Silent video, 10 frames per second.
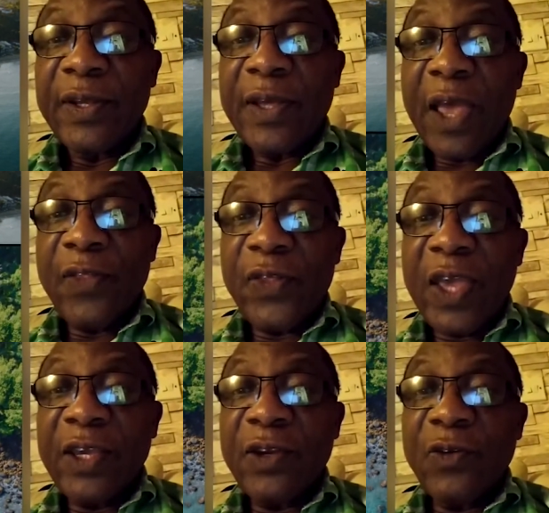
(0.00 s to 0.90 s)
I
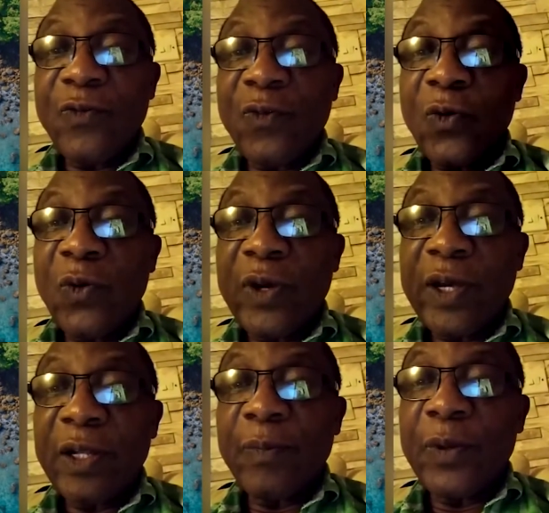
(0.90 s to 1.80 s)
thank you for
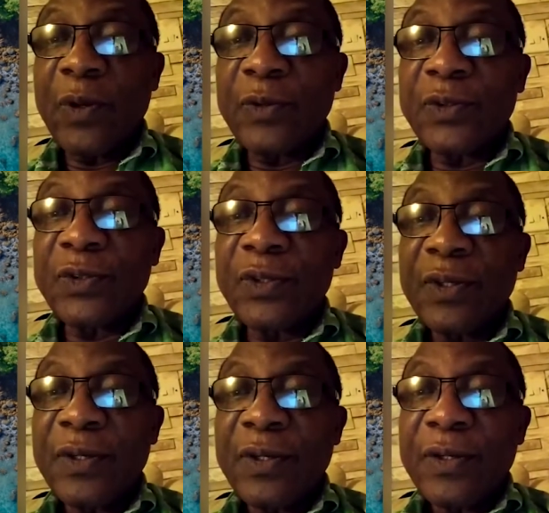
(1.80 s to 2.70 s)
helping us
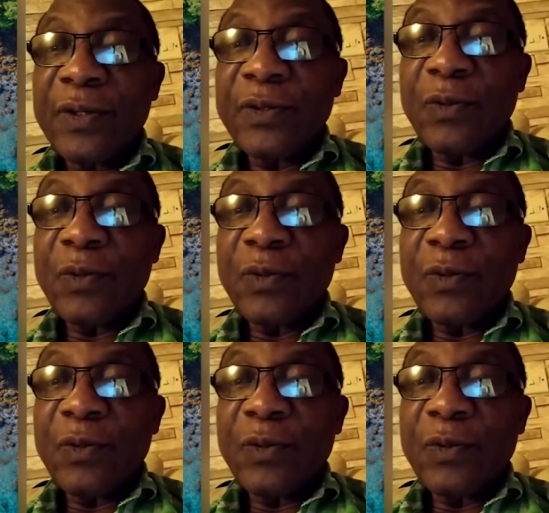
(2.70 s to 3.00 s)
to